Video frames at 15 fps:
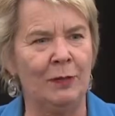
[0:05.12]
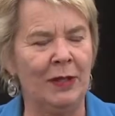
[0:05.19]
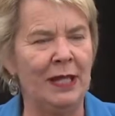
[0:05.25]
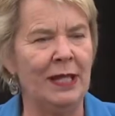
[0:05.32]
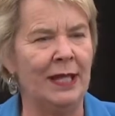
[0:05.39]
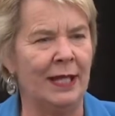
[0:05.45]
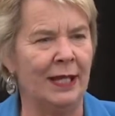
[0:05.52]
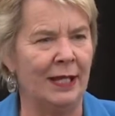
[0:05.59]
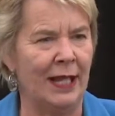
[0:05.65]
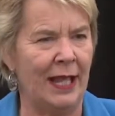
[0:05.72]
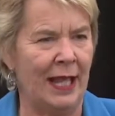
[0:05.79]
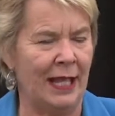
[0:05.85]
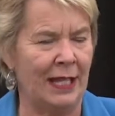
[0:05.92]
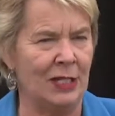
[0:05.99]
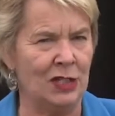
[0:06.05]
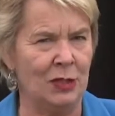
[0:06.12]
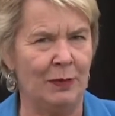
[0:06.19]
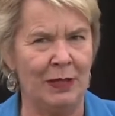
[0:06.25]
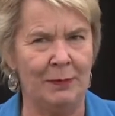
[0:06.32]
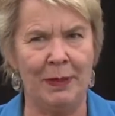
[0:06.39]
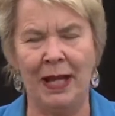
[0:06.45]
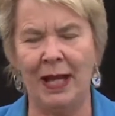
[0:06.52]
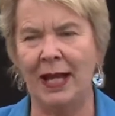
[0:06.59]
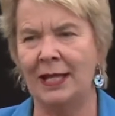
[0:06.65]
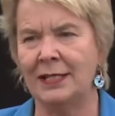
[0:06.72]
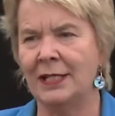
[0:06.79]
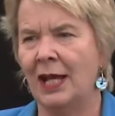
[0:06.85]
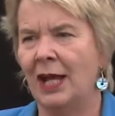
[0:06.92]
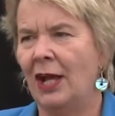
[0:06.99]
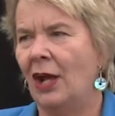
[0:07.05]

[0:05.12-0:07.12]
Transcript: to be here and to be part